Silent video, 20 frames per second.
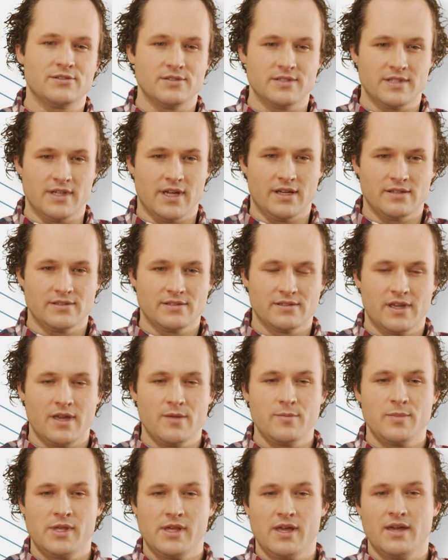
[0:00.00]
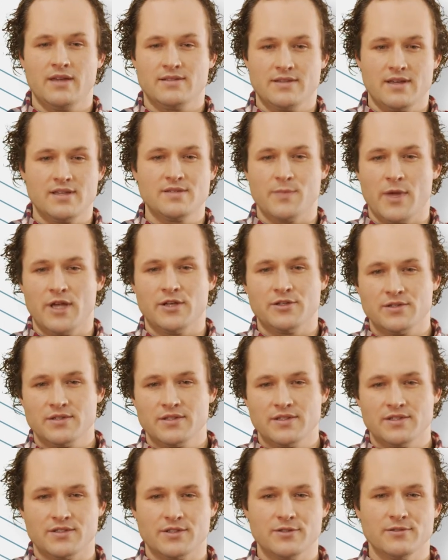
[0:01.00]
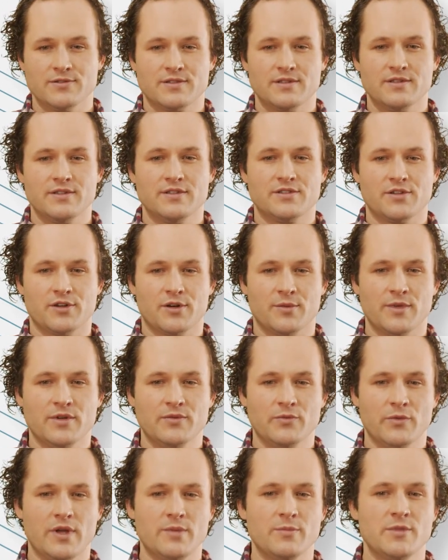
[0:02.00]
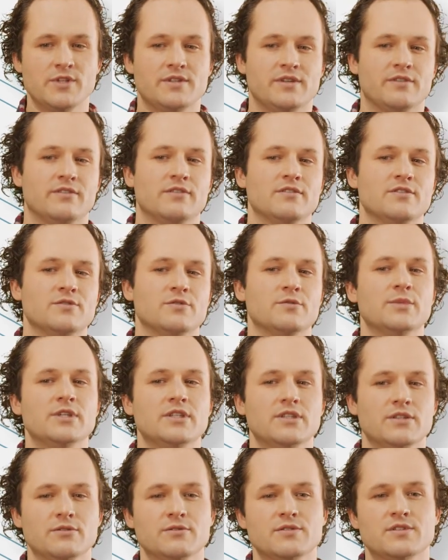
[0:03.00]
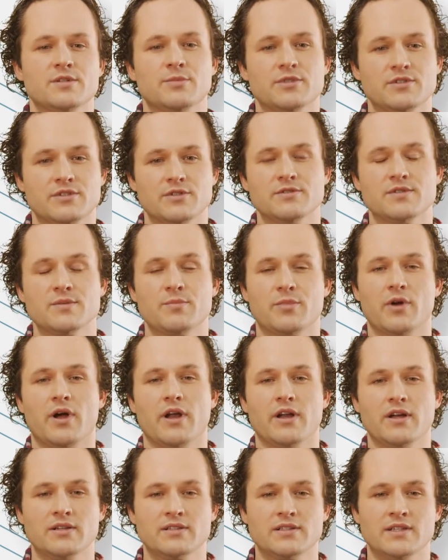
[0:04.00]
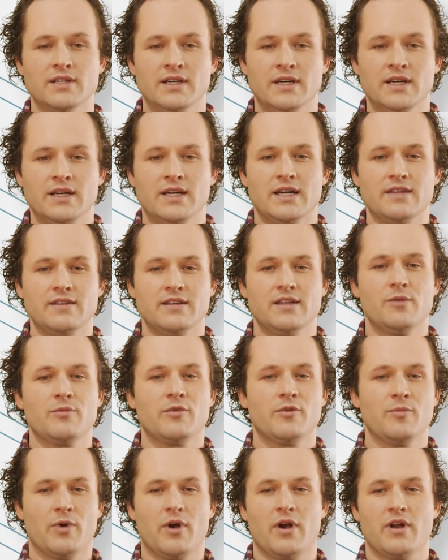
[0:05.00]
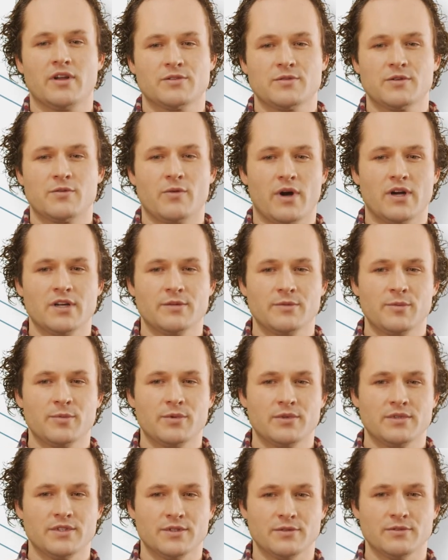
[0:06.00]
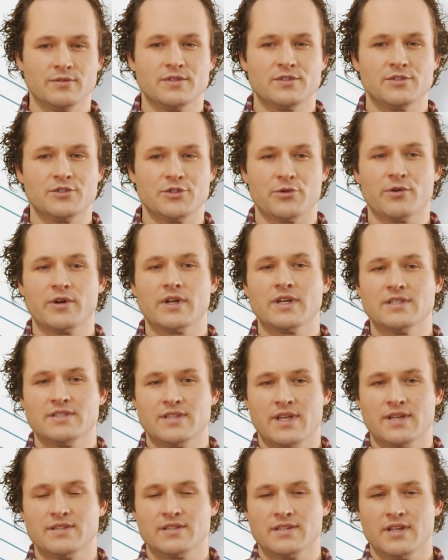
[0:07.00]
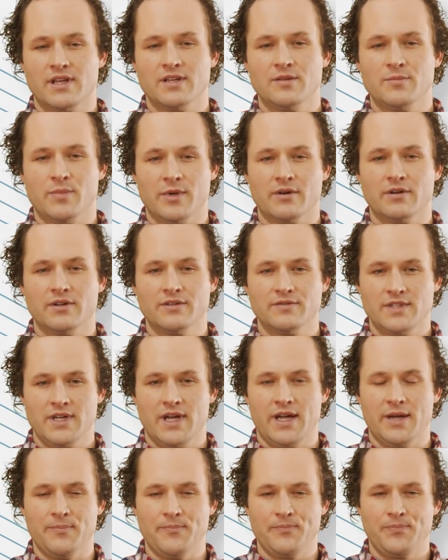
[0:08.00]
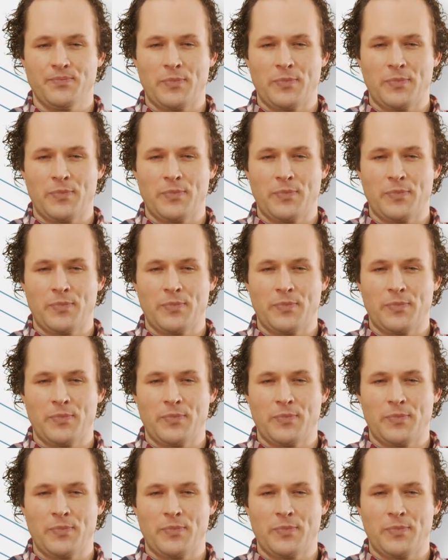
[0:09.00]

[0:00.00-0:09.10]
is yes. MPS, as mentioned, is used to determine when materials will be used to produce a product and the number of products required to be produced during a designated period of time.